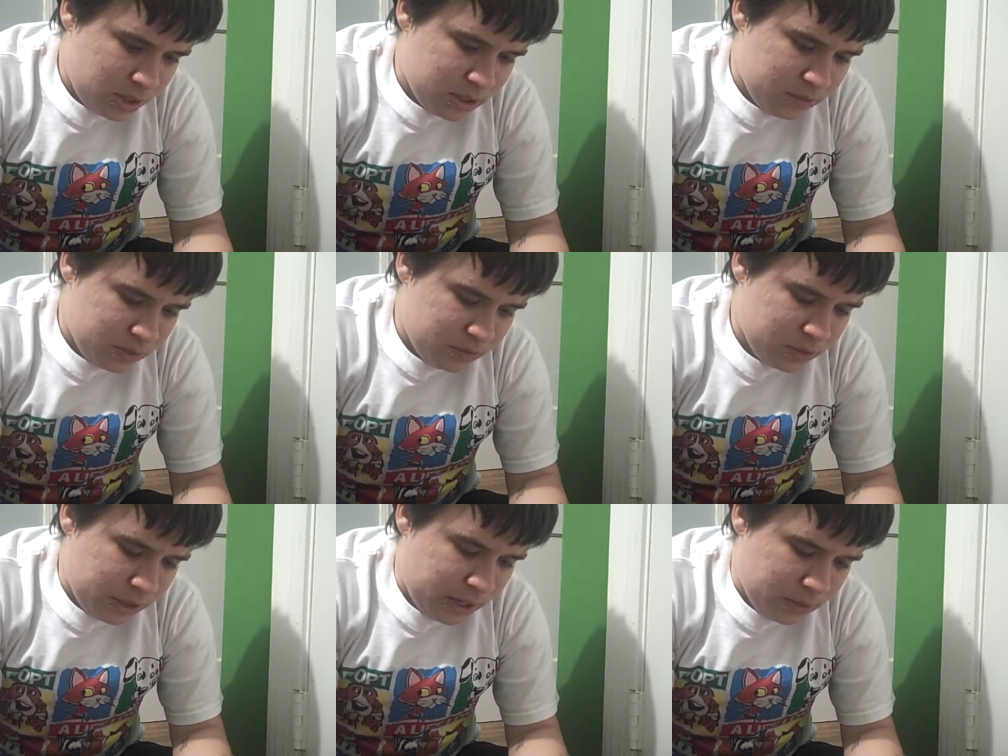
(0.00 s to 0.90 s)
I definitely
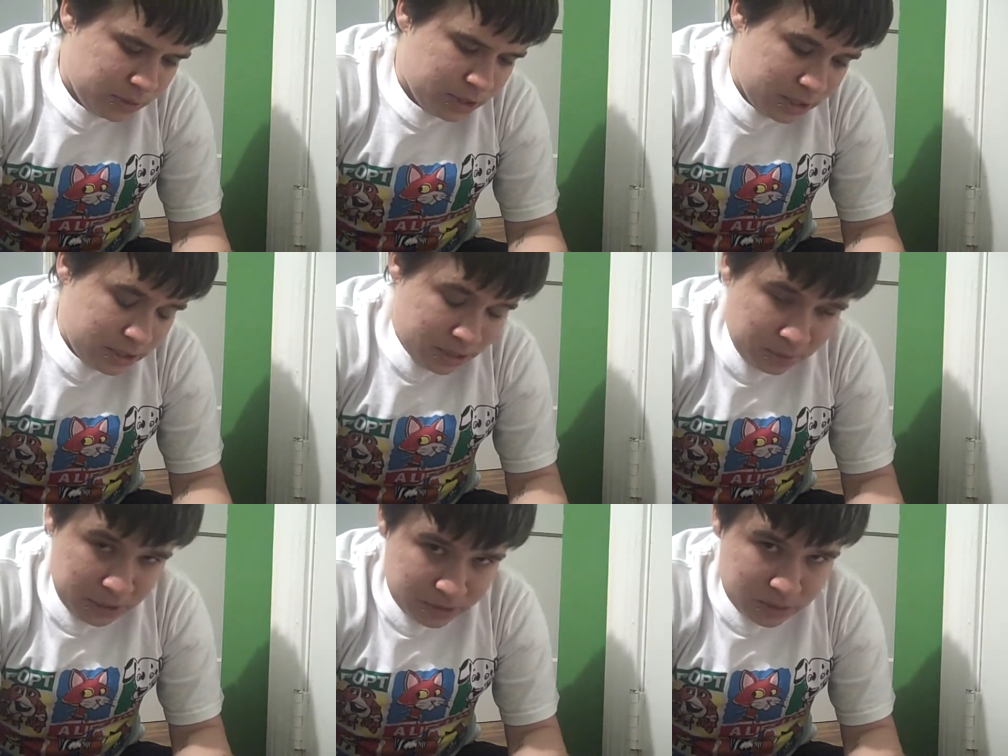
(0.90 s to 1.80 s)
feel like I really need to
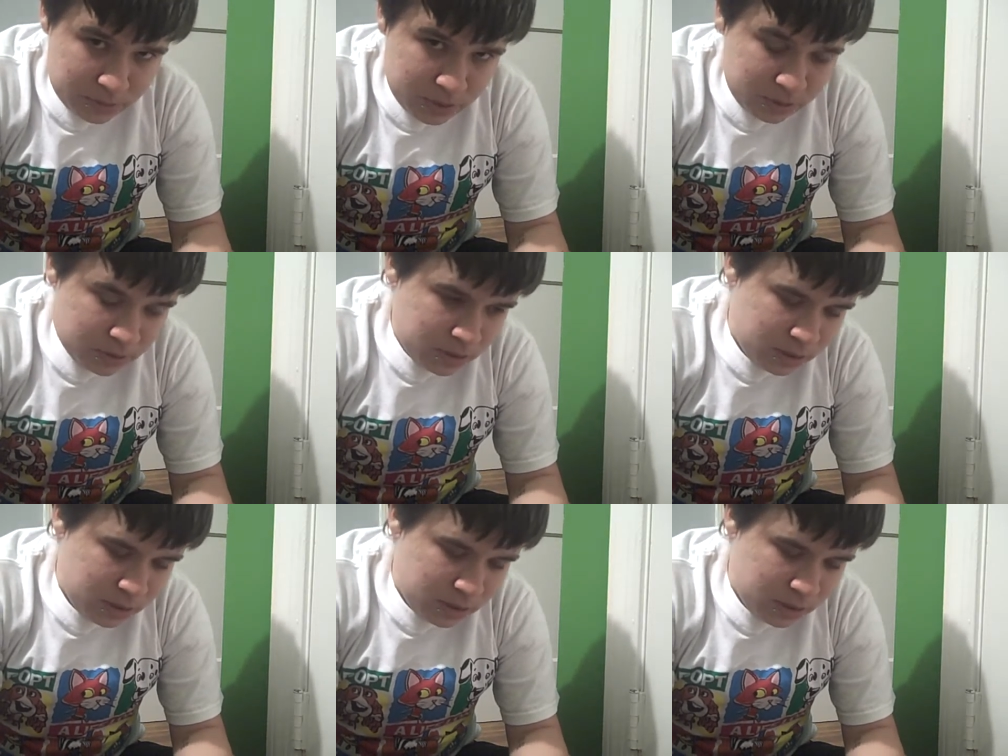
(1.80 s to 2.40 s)
come out to him soon.